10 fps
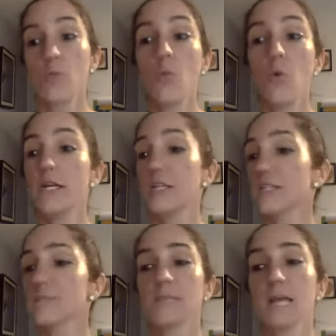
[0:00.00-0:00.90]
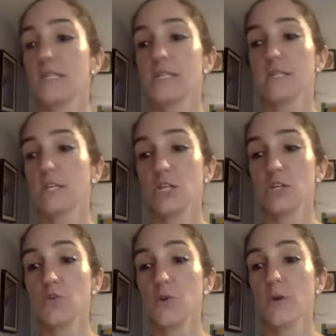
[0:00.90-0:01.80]
what a splendid
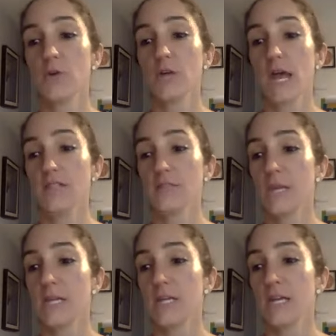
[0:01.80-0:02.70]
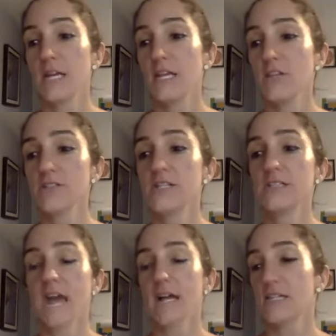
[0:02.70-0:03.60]
Q Ramona has made. It looks
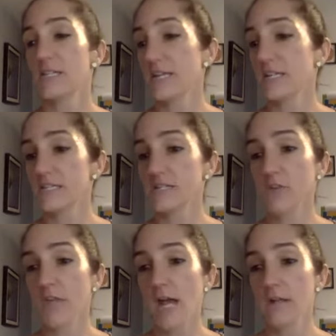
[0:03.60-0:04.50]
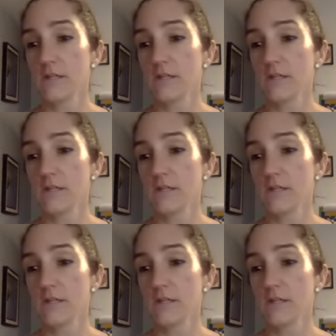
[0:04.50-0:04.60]
exactly like a little cat.